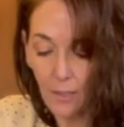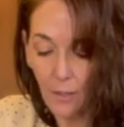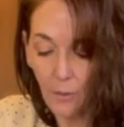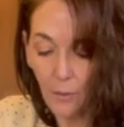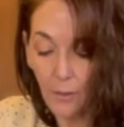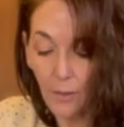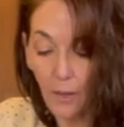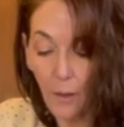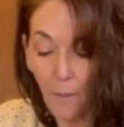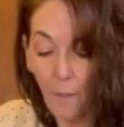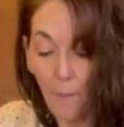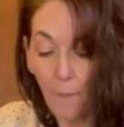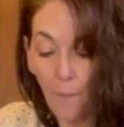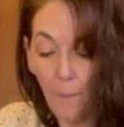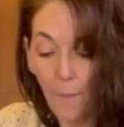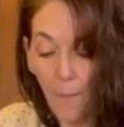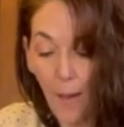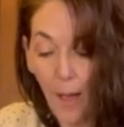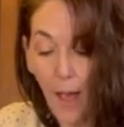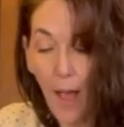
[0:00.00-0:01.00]
here without,
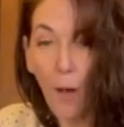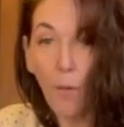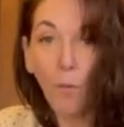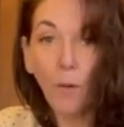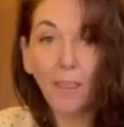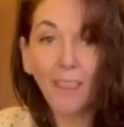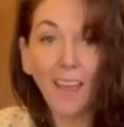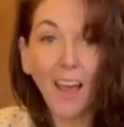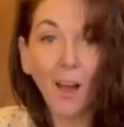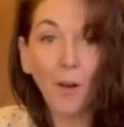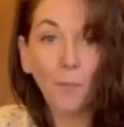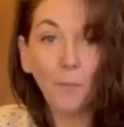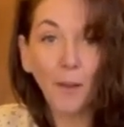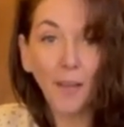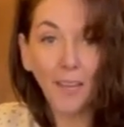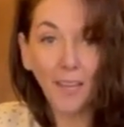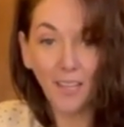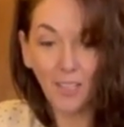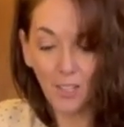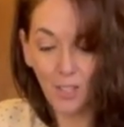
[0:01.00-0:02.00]
without
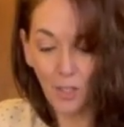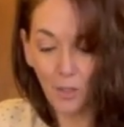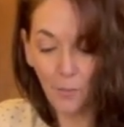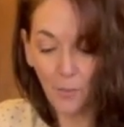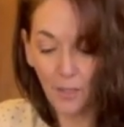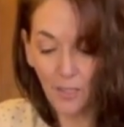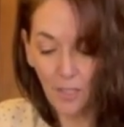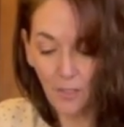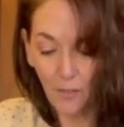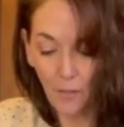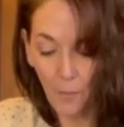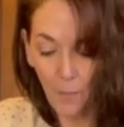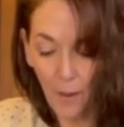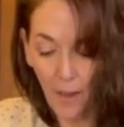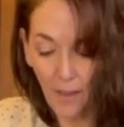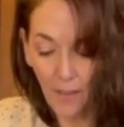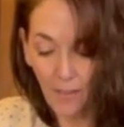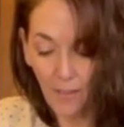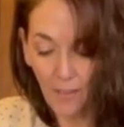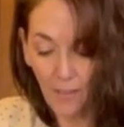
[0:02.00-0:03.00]
making too much of a
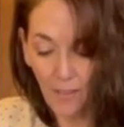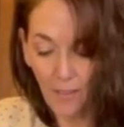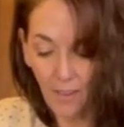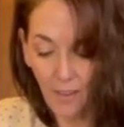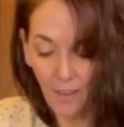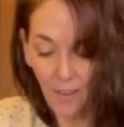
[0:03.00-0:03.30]
mess.